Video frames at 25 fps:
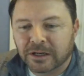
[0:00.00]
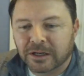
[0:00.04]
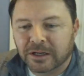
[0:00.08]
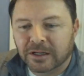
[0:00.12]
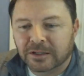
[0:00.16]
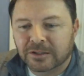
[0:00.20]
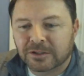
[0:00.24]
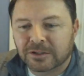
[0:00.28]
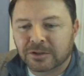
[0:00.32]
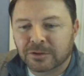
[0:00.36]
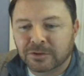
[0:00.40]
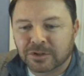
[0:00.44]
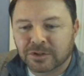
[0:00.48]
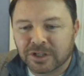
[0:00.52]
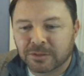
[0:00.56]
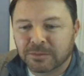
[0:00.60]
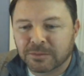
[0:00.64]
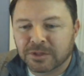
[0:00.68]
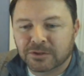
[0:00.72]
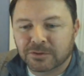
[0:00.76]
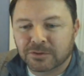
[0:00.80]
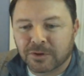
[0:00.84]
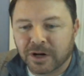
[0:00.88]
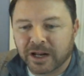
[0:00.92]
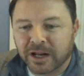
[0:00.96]
SUSE image
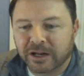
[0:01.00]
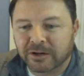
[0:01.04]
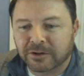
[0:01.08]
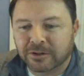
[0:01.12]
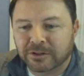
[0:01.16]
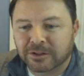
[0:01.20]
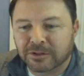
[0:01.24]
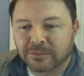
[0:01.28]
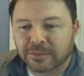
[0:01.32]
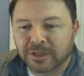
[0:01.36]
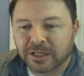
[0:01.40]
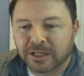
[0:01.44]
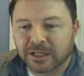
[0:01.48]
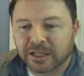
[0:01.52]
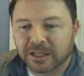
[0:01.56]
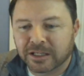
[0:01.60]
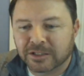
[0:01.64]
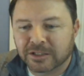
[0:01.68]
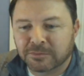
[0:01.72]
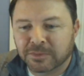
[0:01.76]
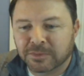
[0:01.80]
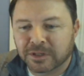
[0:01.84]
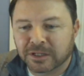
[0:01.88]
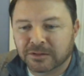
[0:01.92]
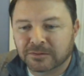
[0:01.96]
writer to me has
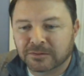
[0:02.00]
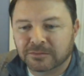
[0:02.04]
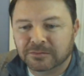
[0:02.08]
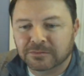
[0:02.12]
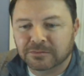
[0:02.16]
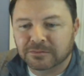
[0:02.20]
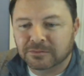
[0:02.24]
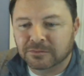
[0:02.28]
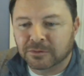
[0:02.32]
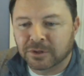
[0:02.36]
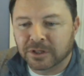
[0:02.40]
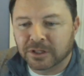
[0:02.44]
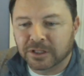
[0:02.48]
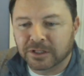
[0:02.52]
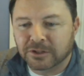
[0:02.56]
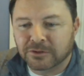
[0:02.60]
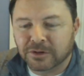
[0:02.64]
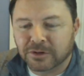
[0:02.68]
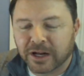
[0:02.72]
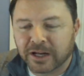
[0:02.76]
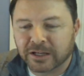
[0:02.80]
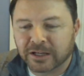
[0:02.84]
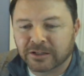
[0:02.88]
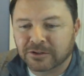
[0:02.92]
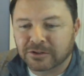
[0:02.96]
been really
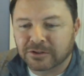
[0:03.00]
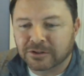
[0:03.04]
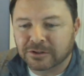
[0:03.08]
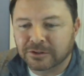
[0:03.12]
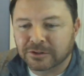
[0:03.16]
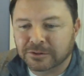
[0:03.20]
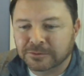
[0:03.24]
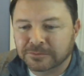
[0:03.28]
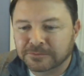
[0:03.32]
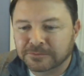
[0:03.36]
tried and true.